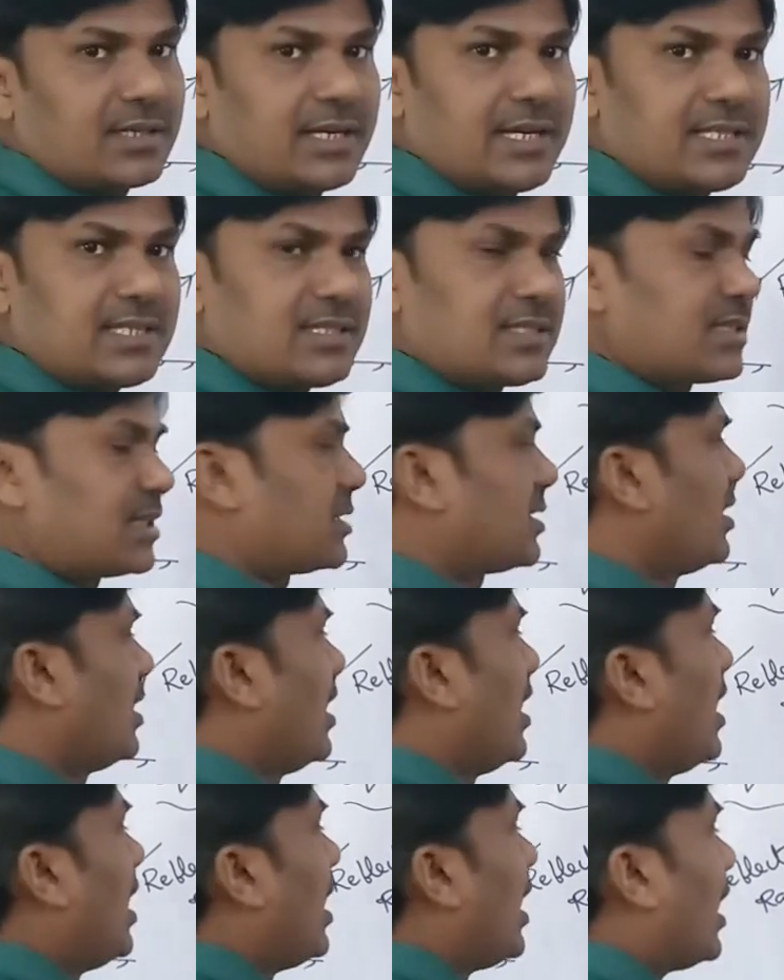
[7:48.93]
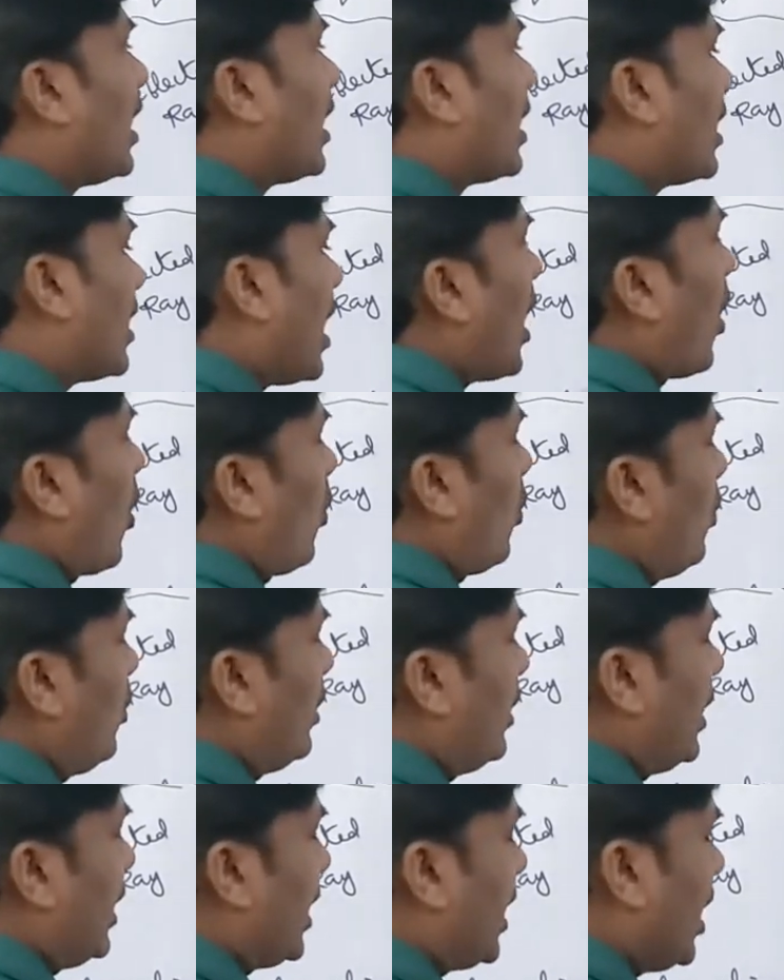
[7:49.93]
isn't it? Now,
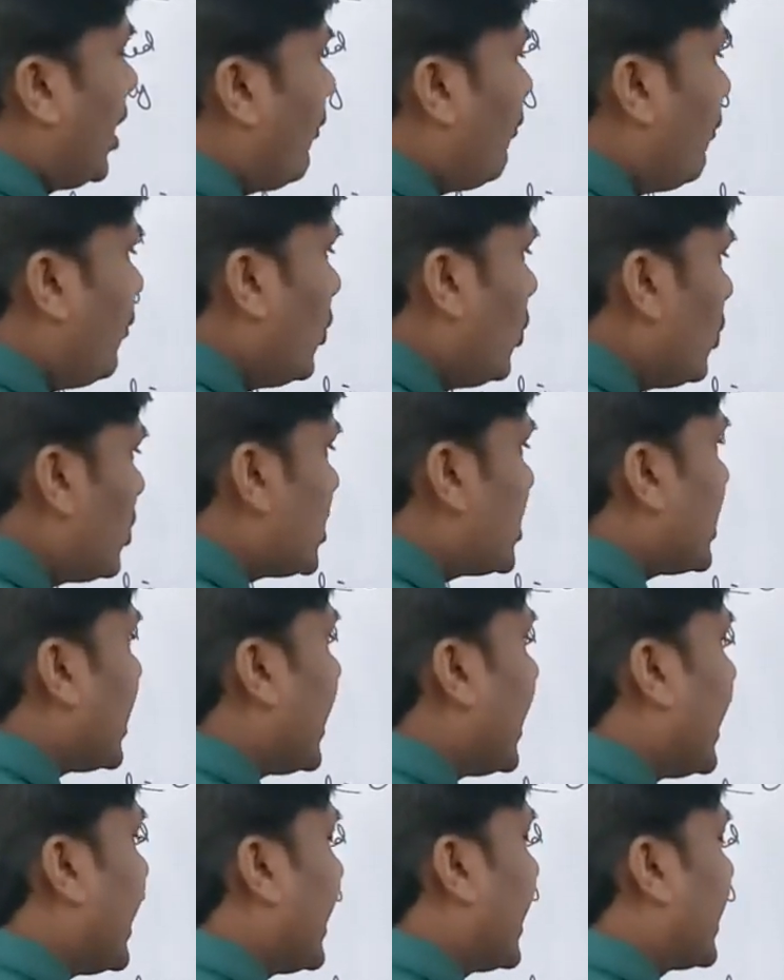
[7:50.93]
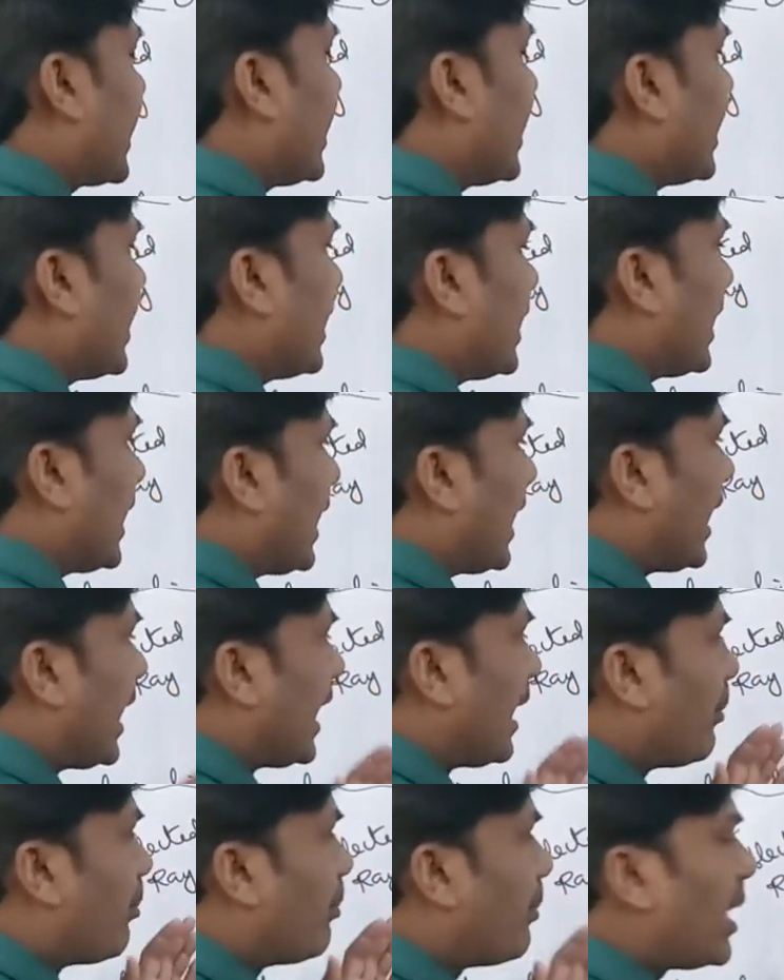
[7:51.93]
if you take
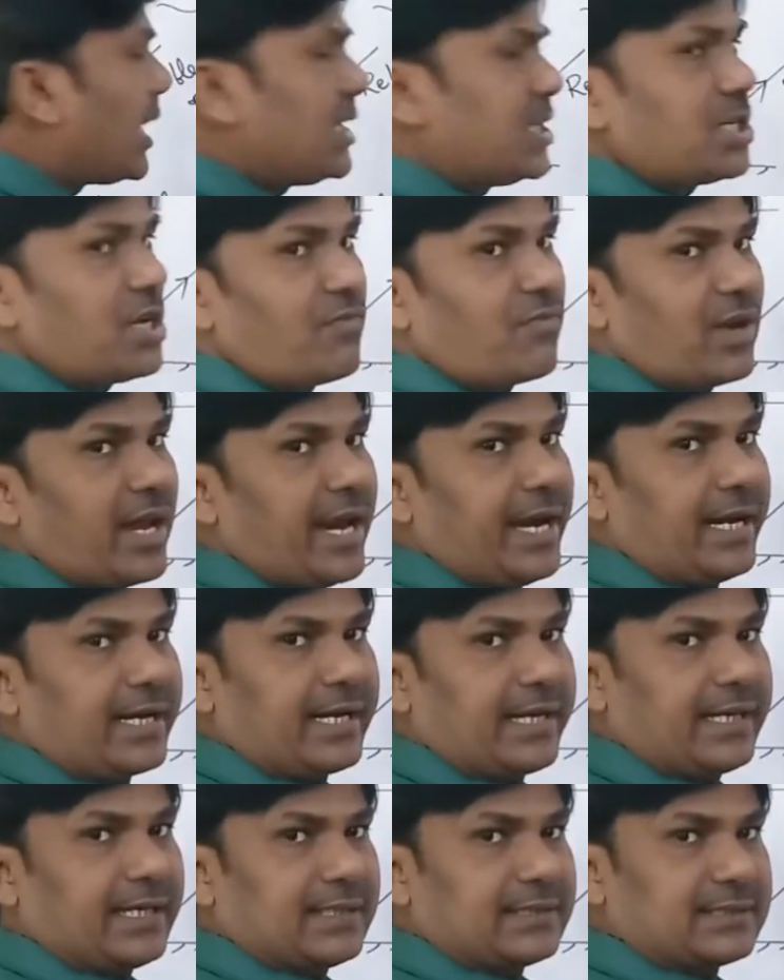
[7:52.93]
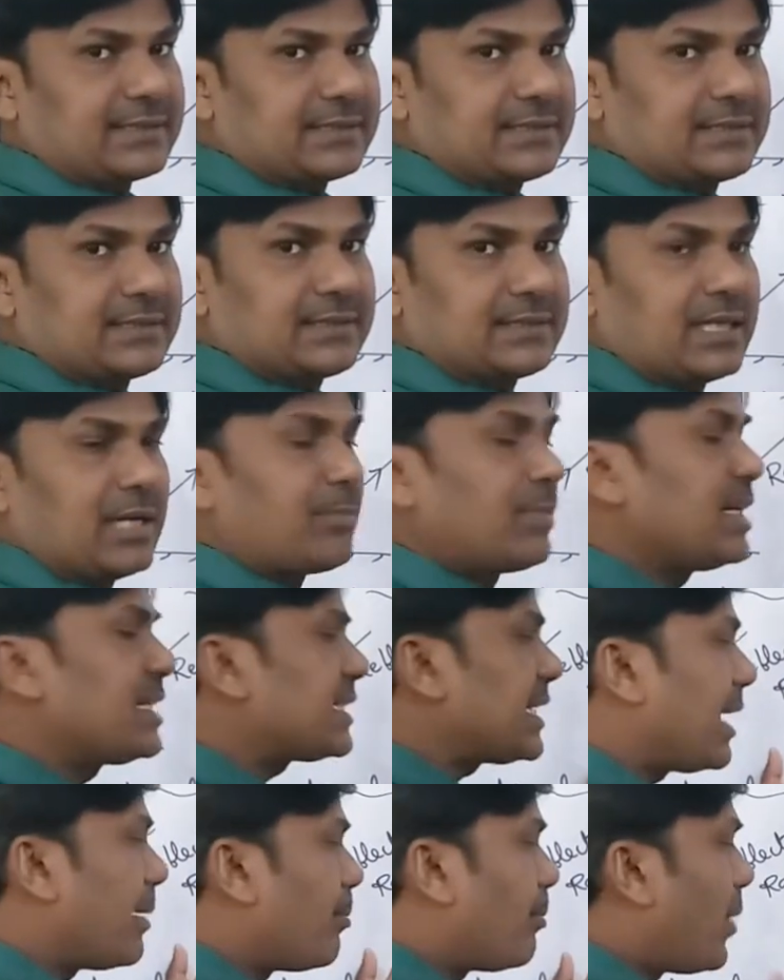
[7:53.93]
a bunch of light rays, means
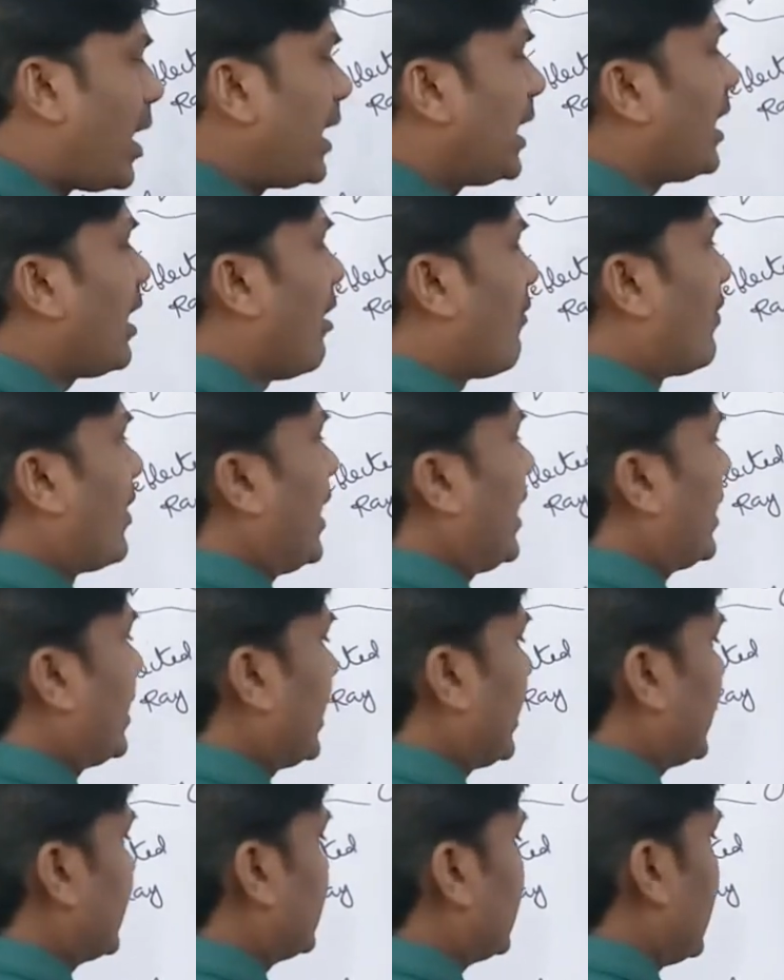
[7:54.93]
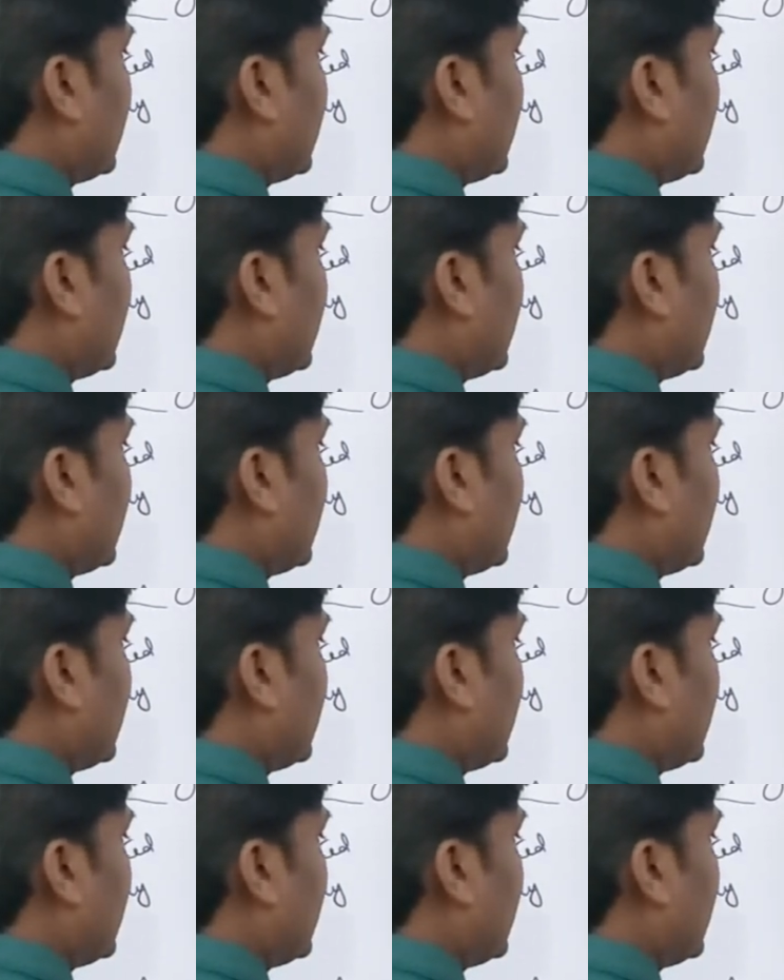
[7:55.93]
a bundle of light rays.